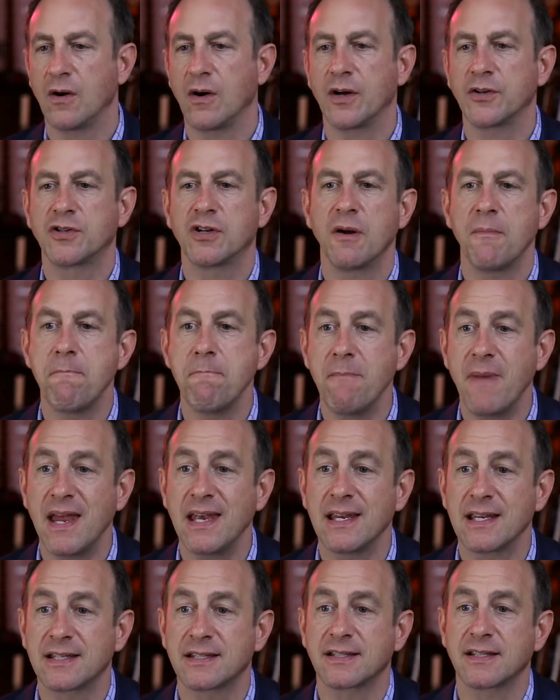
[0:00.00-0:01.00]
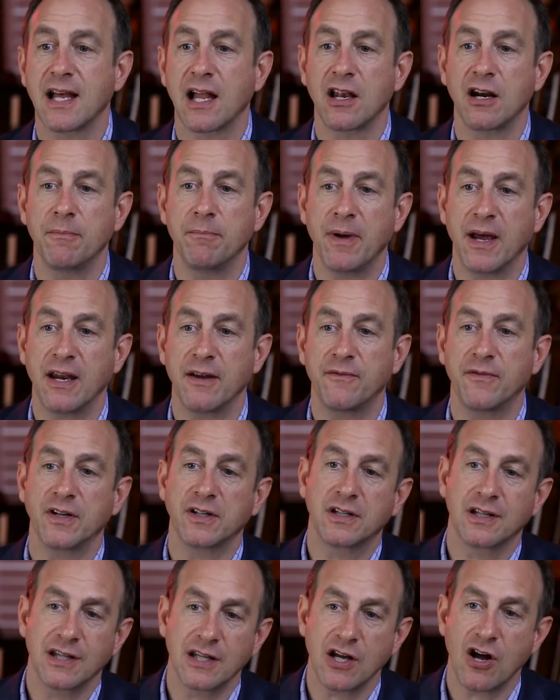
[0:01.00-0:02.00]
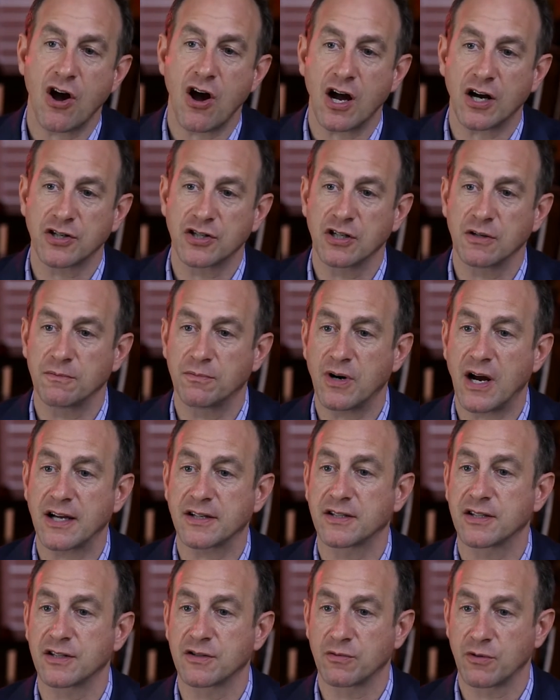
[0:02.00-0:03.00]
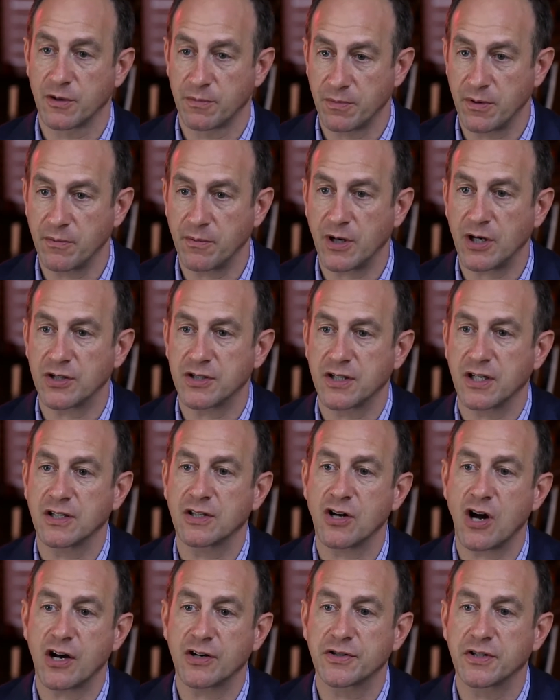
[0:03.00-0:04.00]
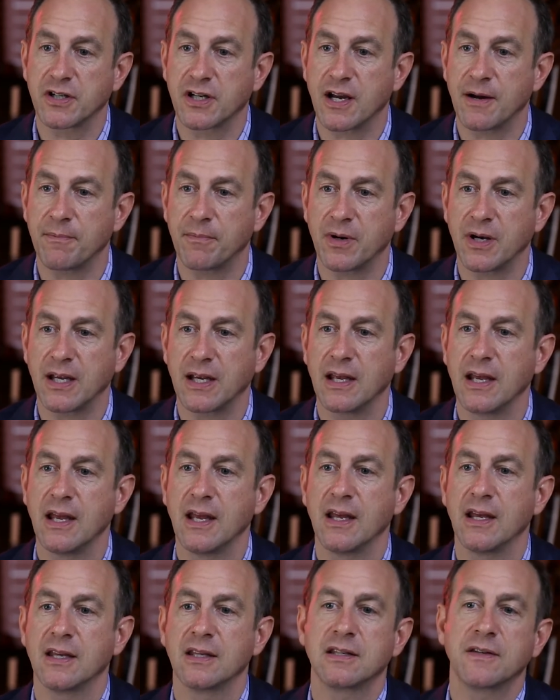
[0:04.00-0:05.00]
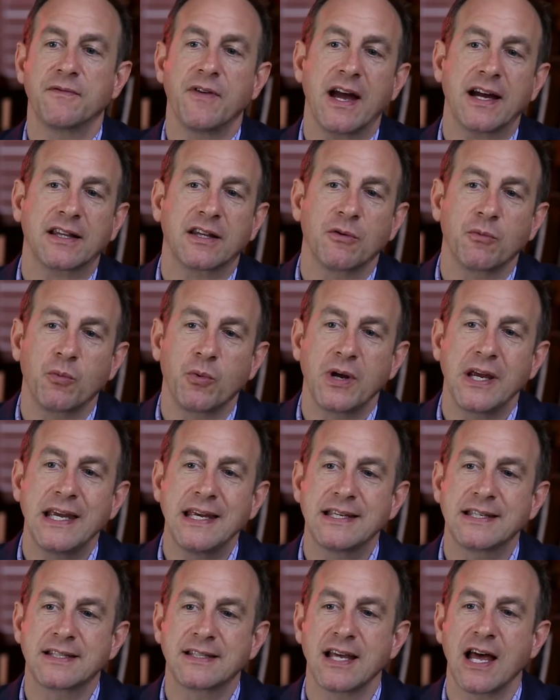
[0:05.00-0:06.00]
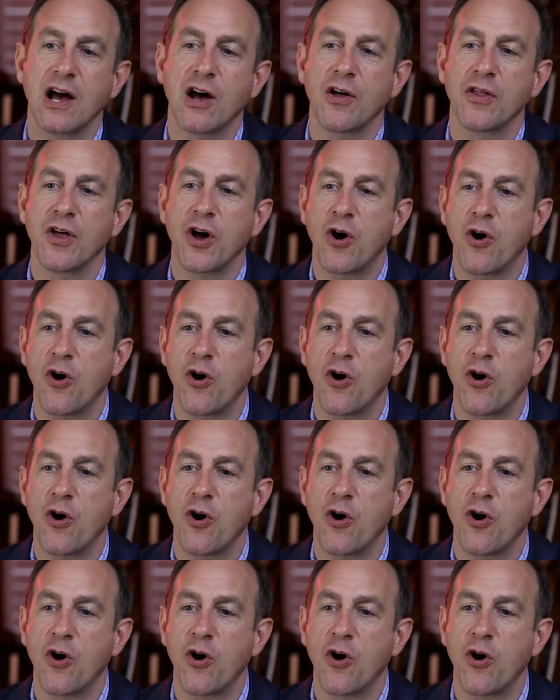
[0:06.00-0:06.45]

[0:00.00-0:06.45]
A tremendous seller benefit to the auction process with Premiere Estates Auction Company is the fact that we sell the